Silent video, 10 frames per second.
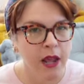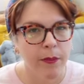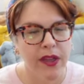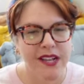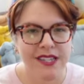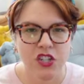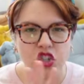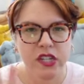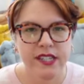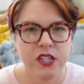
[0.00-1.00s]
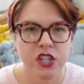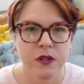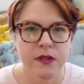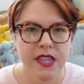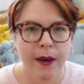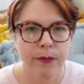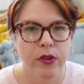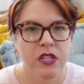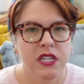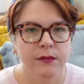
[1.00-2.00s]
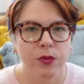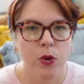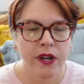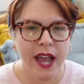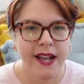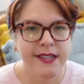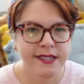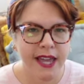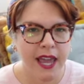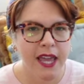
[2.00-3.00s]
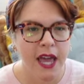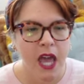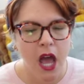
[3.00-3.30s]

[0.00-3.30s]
because I just use that bulletin board as like